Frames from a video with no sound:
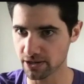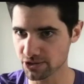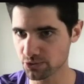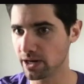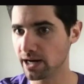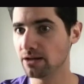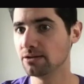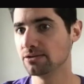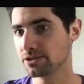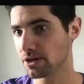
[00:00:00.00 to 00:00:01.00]
as well.
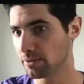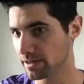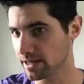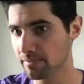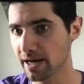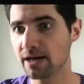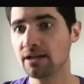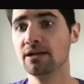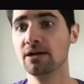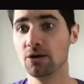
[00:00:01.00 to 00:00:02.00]
So with
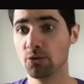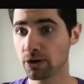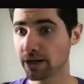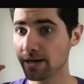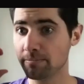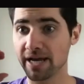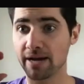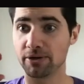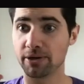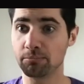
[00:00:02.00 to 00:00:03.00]
email, we're going to be
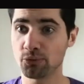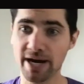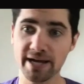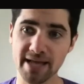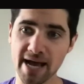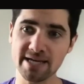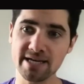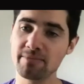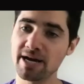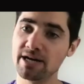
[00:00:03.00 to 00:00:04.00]
able to brand that
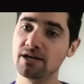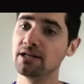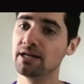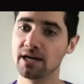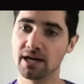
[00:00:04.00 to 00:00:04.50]
email